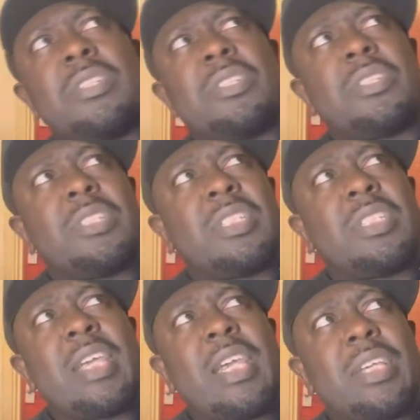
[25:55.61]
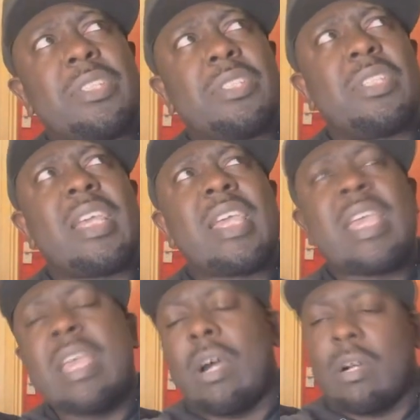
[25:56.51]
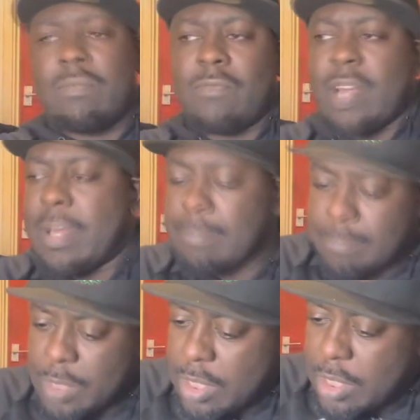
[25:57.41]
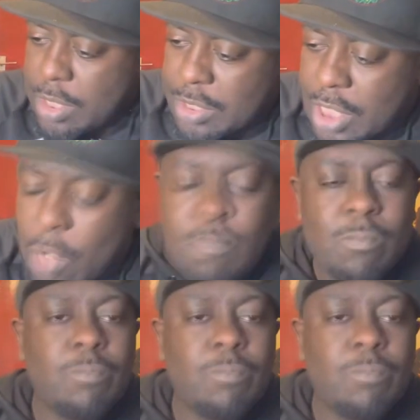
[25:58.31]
6 here, right? So,